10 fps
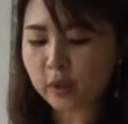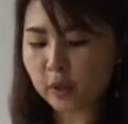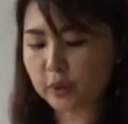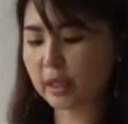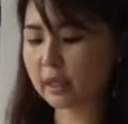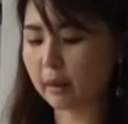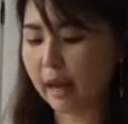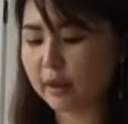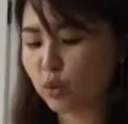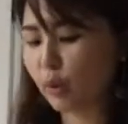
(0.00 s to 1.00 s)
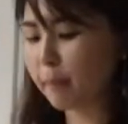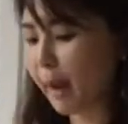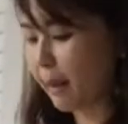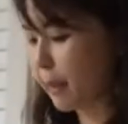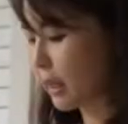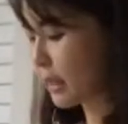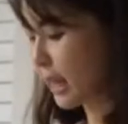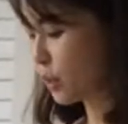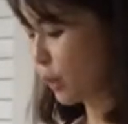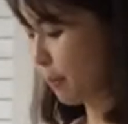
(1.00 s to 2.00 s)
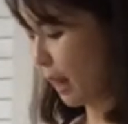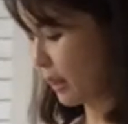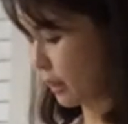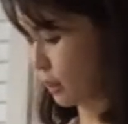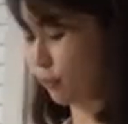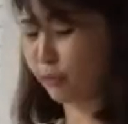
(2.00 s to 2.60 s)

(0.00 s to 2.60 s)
Using an ice cream pint, because ice cream pint is